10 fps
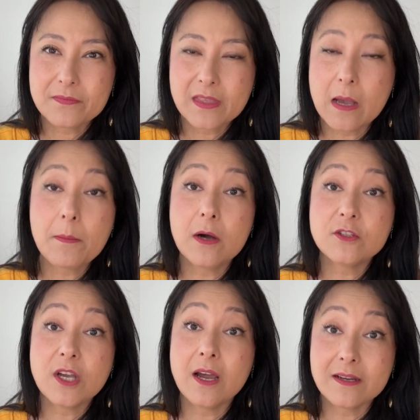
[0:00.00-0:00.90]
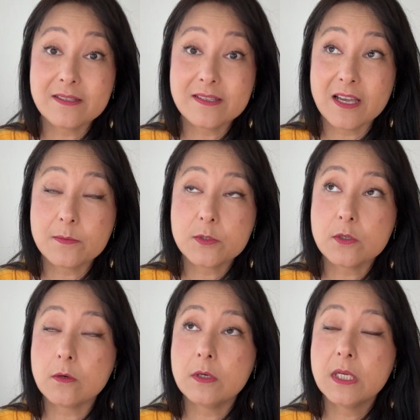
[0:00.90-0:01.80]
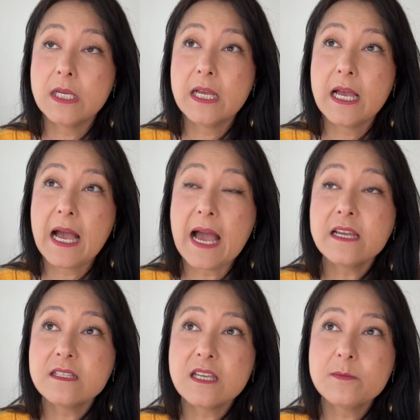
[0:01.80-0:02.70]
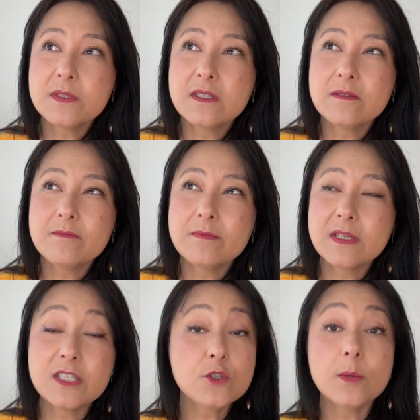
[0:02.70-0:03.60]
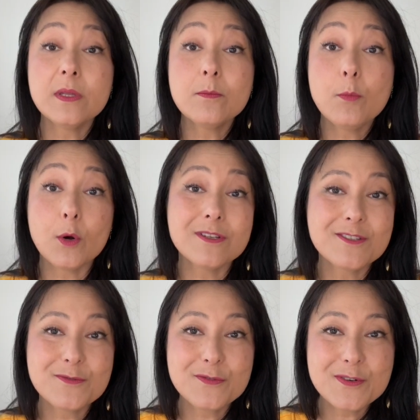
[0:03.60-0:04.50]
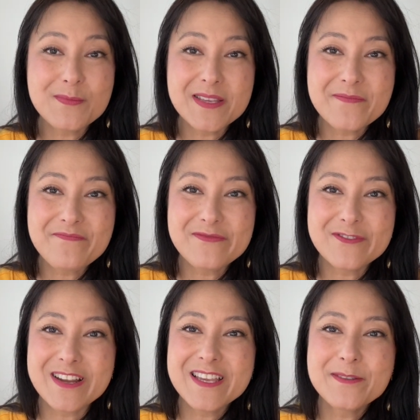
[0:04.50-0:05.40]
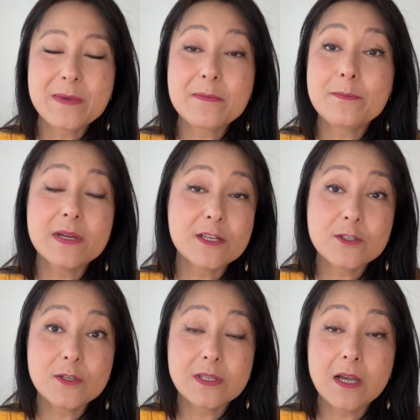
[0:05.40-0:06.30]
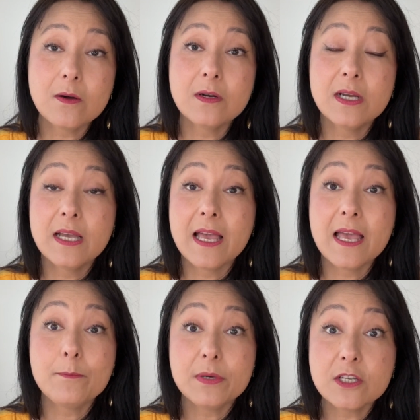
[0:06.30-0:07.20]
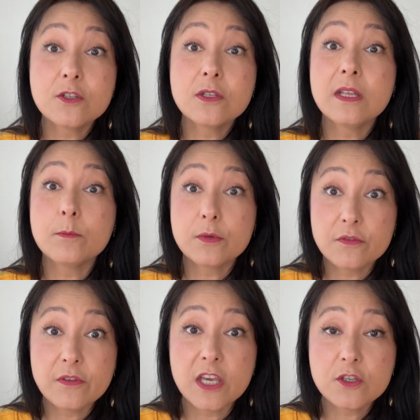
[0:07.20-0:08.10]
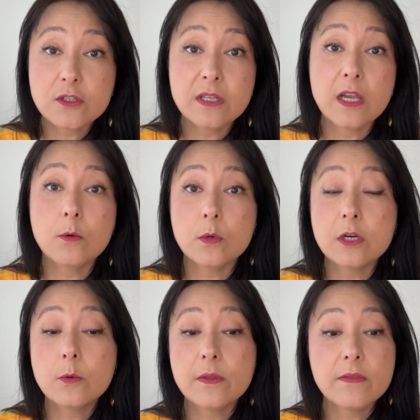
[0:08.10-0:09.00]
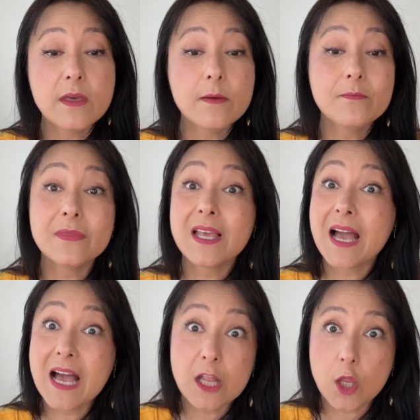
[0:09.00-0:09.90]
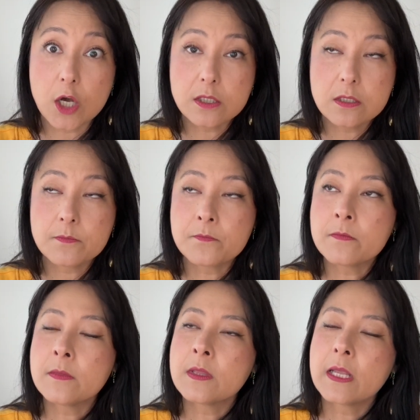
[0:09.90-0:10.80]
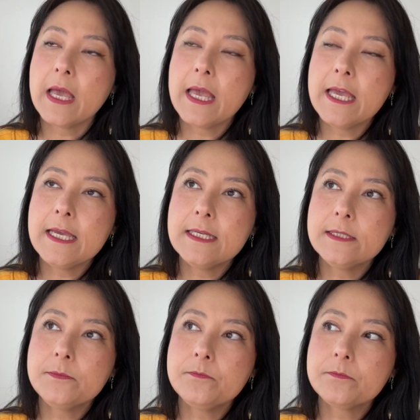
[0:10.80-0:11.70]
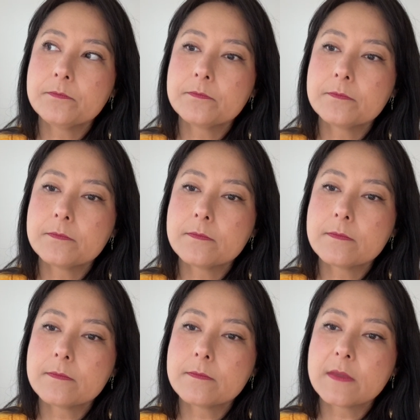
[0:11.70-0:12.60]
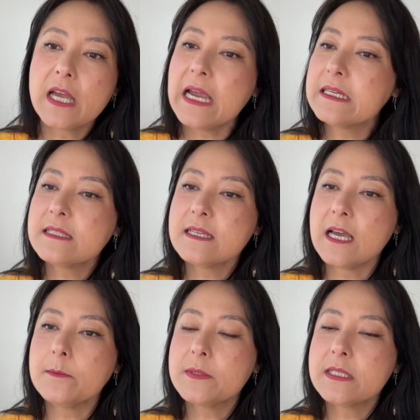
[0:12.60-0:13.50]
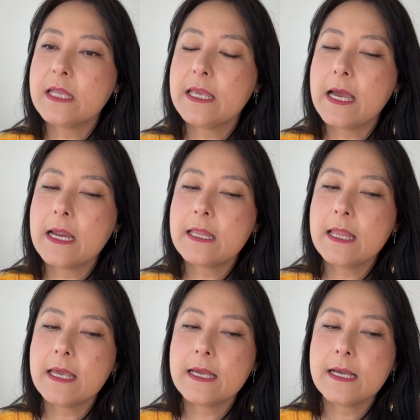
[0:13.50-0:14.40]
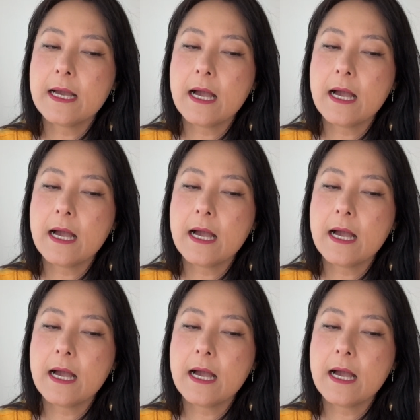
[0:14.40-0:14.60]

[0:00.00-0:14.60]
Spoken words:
about archetypes. So archetypes are extremely important for me, right? My personally and professionally, I work with them a lot. And archetypes, they are like